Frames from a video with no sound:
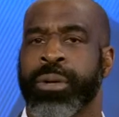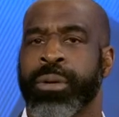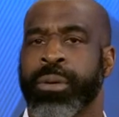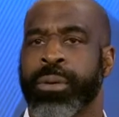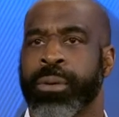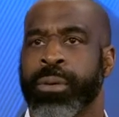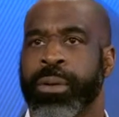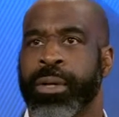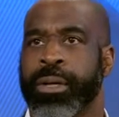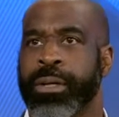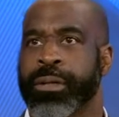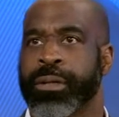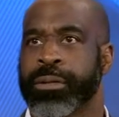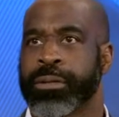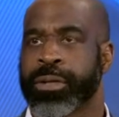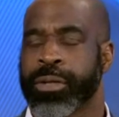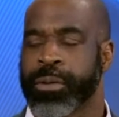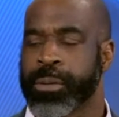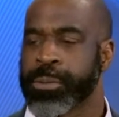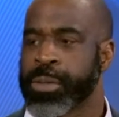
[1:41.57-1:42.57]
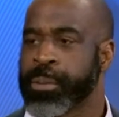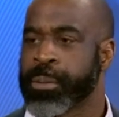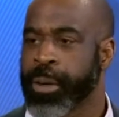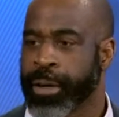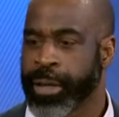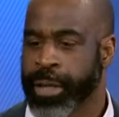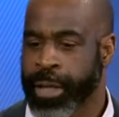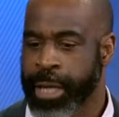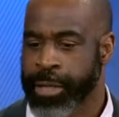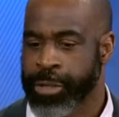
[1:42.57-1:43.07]
So the crypto
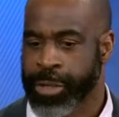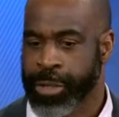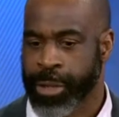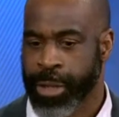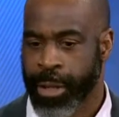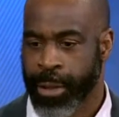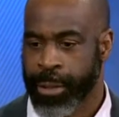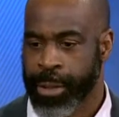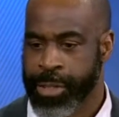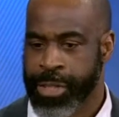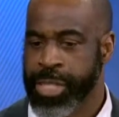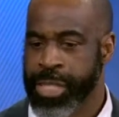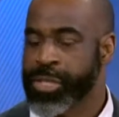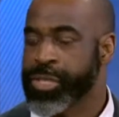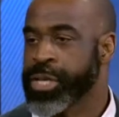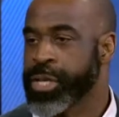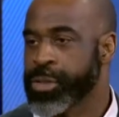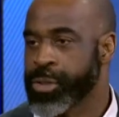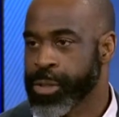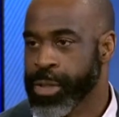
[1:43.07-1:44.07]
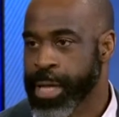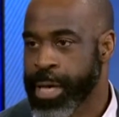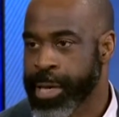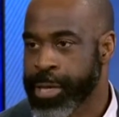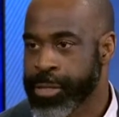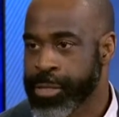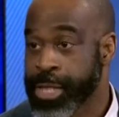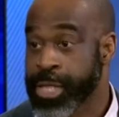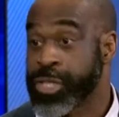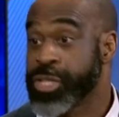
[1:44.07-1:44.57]
market, as you know, it's
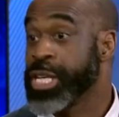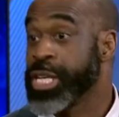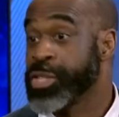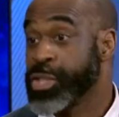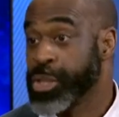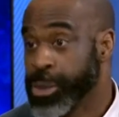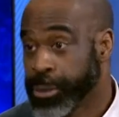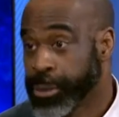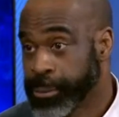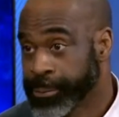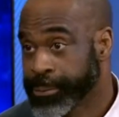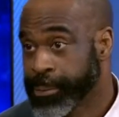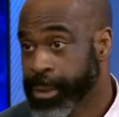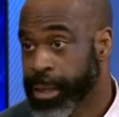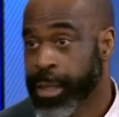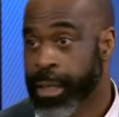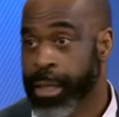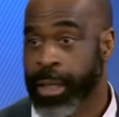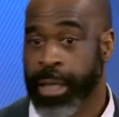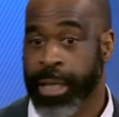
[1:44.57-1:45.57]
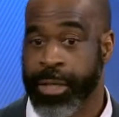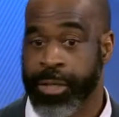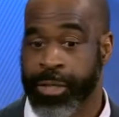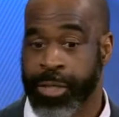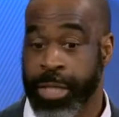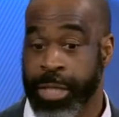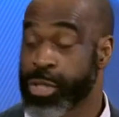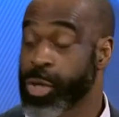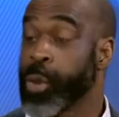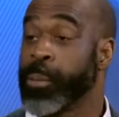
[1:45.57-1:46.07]
decentralized, it's digital, mm-hmm.
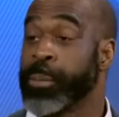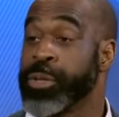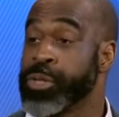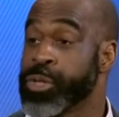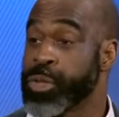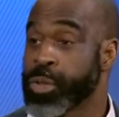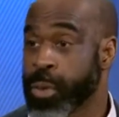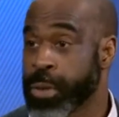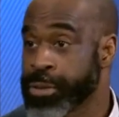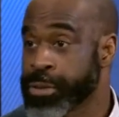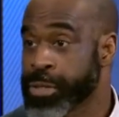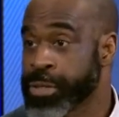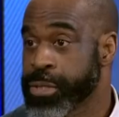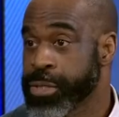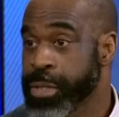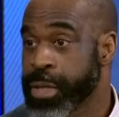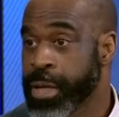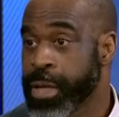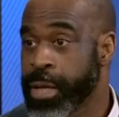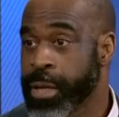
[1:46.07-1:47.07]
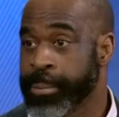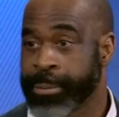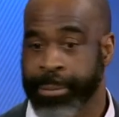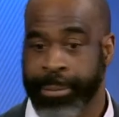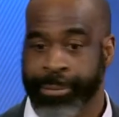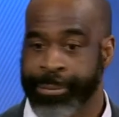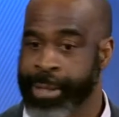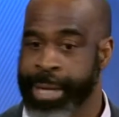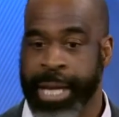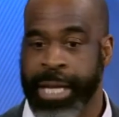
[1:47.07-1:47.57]
it's open source.
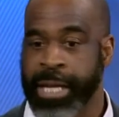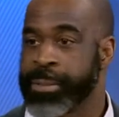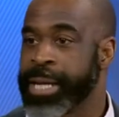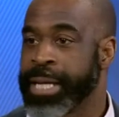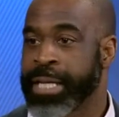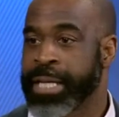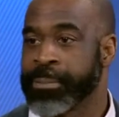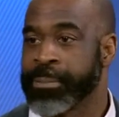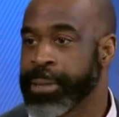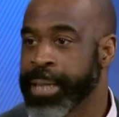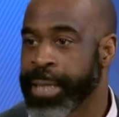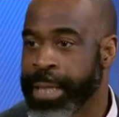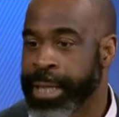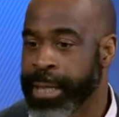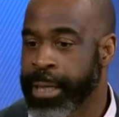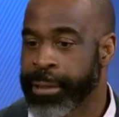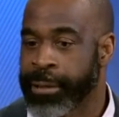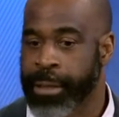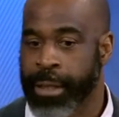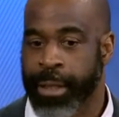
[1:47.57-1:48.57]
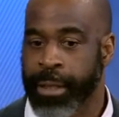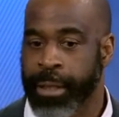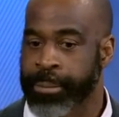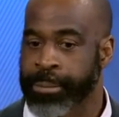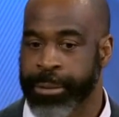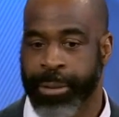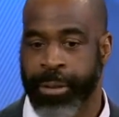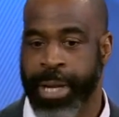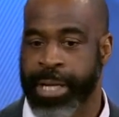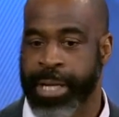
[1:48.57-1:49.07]
Anybody can play in it.
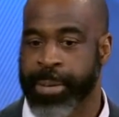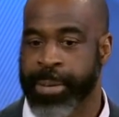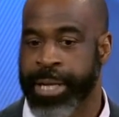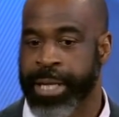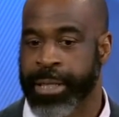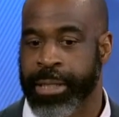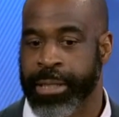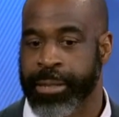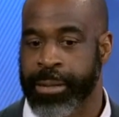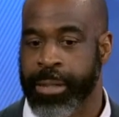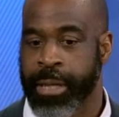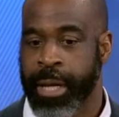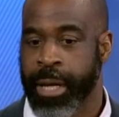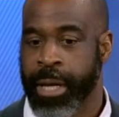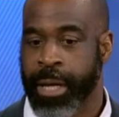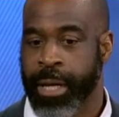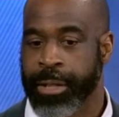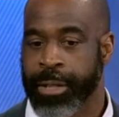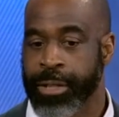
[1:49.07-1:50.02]
You know, anybody can